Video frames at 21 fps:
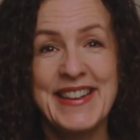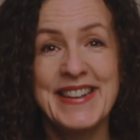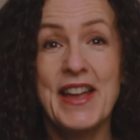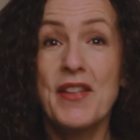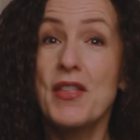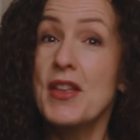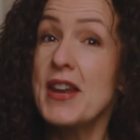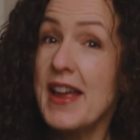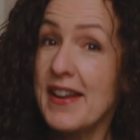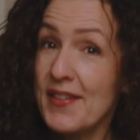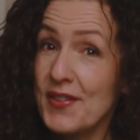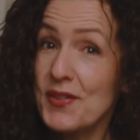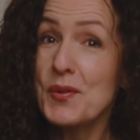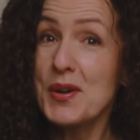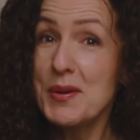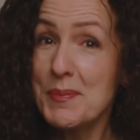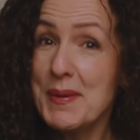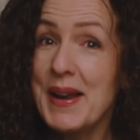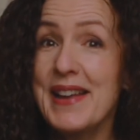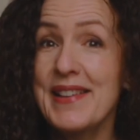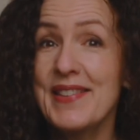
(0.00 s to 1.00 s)
Now, the next
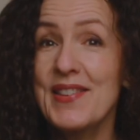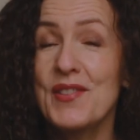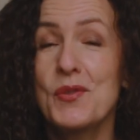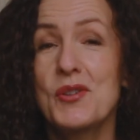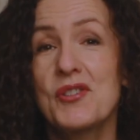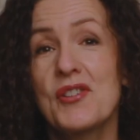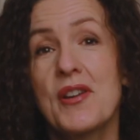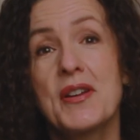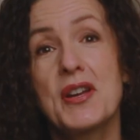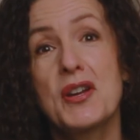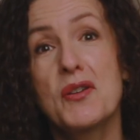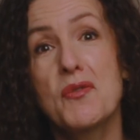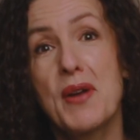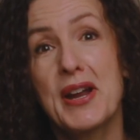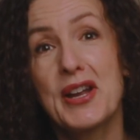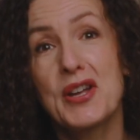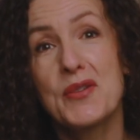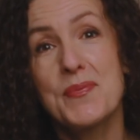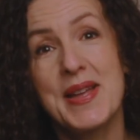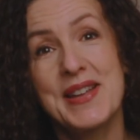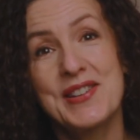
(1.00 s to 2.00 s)
3 places which I'm going to
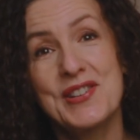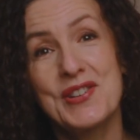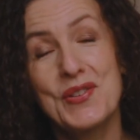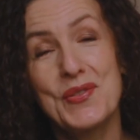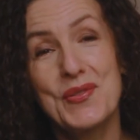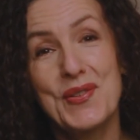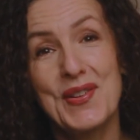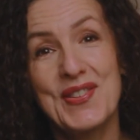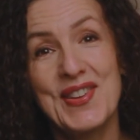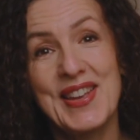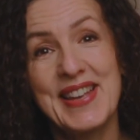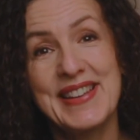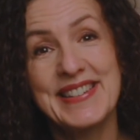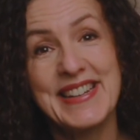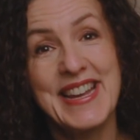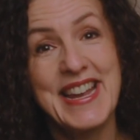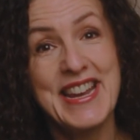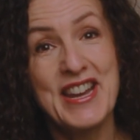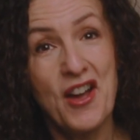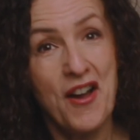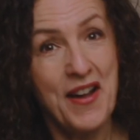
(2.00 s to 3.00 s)
recommend you visit
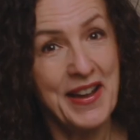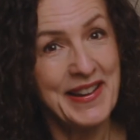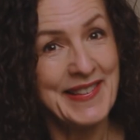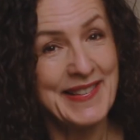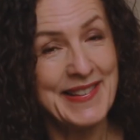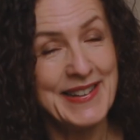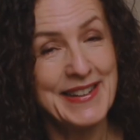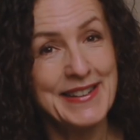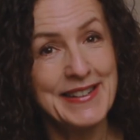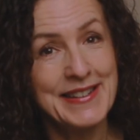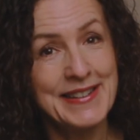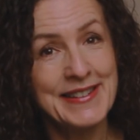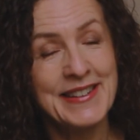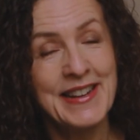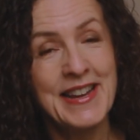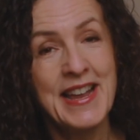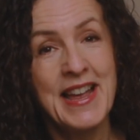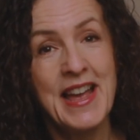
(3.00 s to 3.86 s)
in Iceland